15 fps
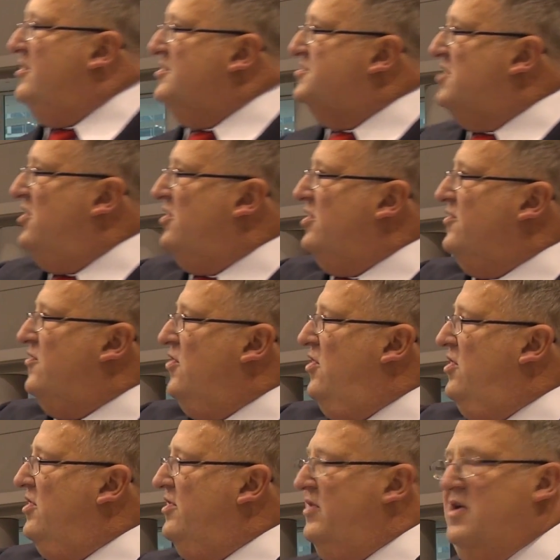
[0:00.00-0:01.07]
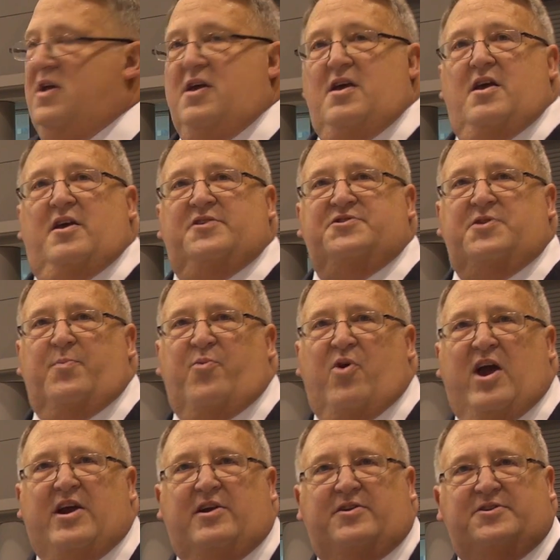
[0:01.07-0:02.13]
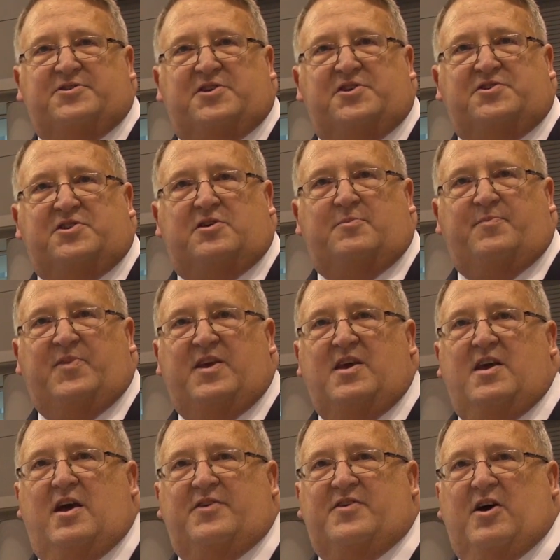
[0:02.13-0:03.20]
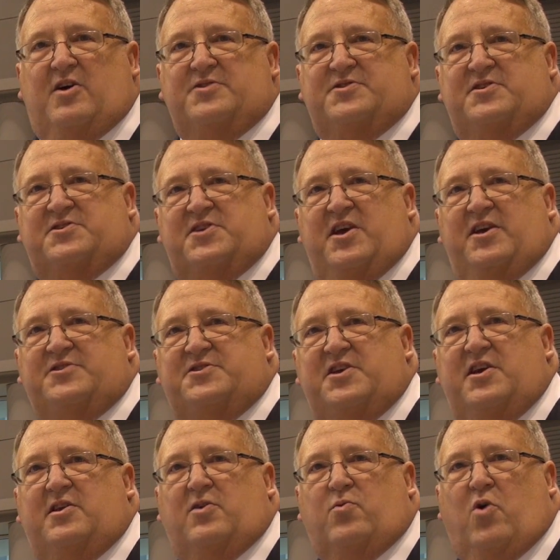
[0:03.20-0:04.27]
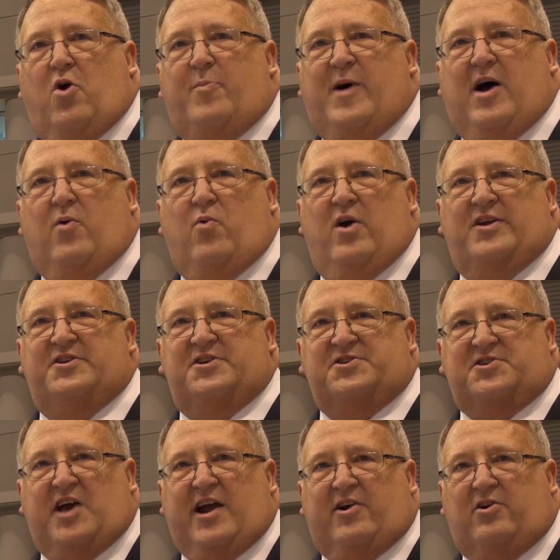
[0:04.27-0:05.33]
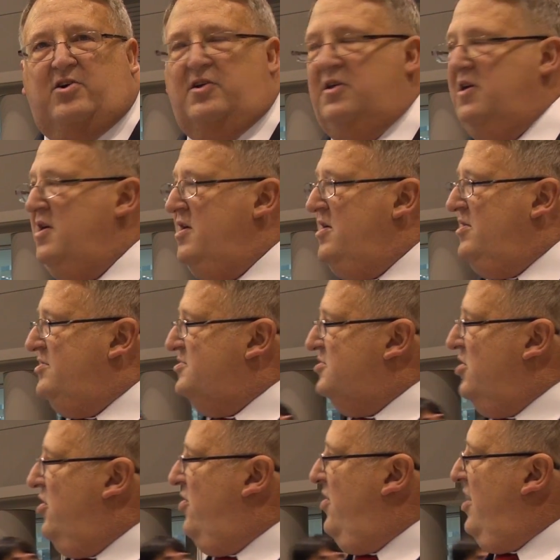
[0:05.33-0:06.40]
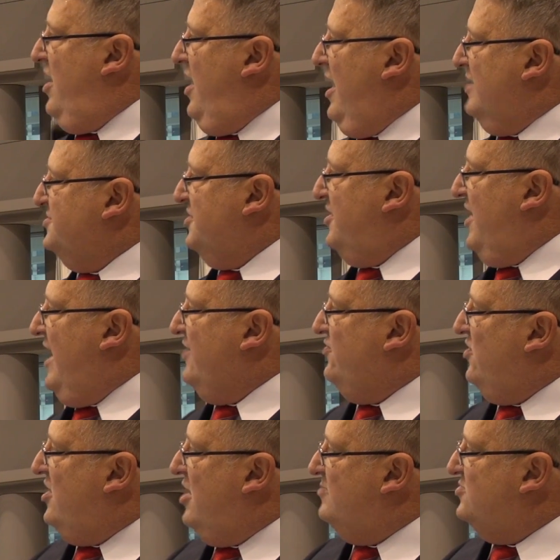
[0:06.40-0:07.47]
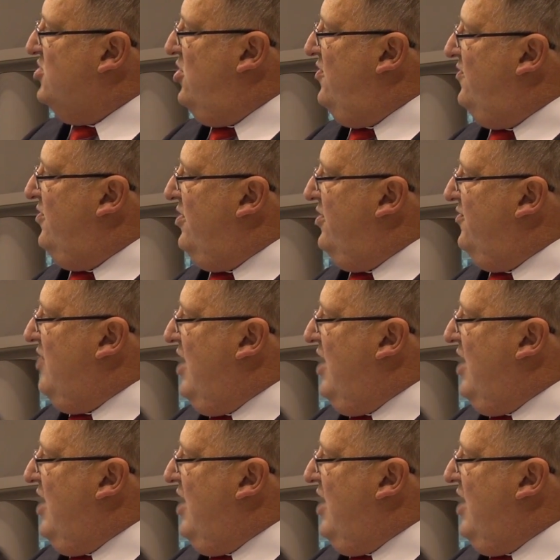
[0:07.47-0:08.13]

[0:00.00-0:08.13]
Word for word: the cell controller is the brain of the system. It tells the CNC and the robot when to cycle. So as the gantry comes over and